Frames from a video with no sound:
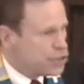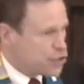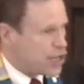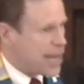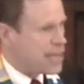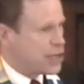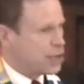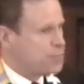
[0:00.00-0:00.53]

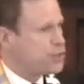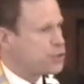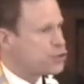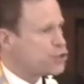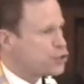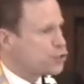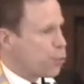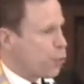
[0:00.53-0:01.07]
Jacob's
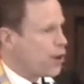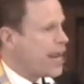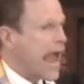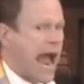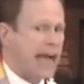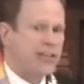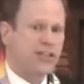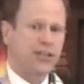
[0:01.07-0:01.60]
story
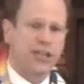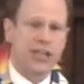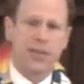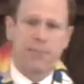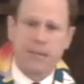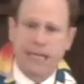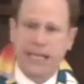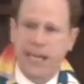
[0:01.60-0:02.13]

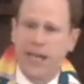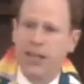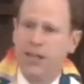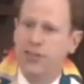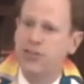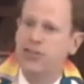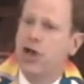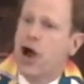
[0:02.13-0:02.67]
actually
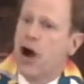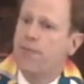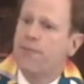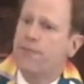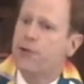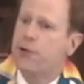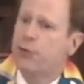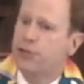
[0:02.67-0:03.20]
begins
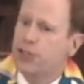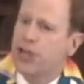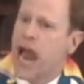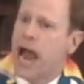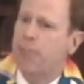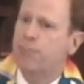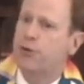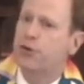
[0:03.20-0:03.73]
a few
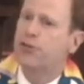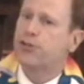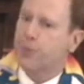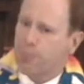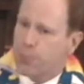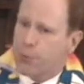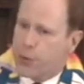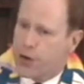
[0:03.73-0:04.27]
chapters
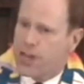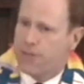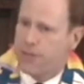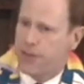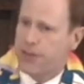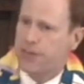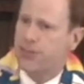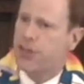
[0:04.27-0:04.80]

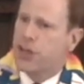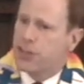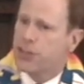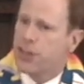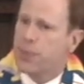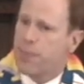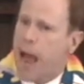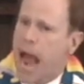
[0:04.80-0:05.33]
previous
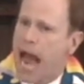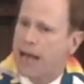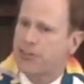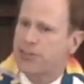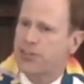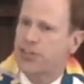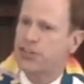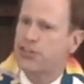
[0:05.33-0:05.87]
to the
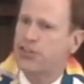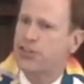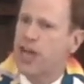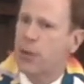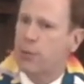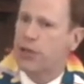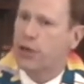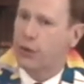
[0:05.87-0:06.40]
passage
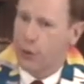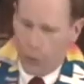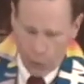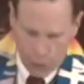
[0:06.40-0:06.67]
that we